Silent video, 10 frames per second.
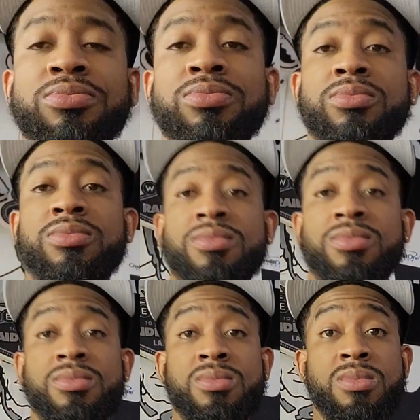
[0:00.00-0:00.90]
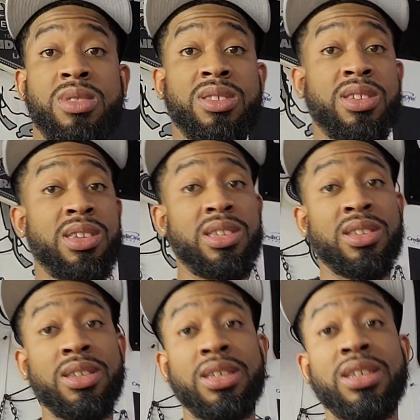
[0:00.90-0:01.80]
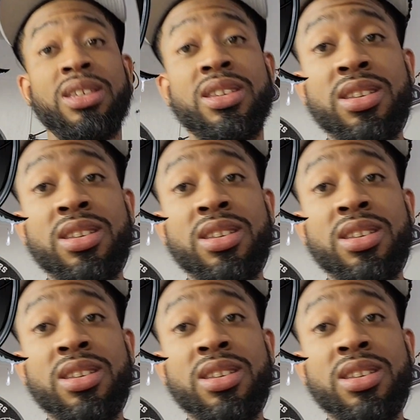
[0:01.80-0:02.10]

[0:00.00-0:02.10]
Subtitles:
(no one is talking)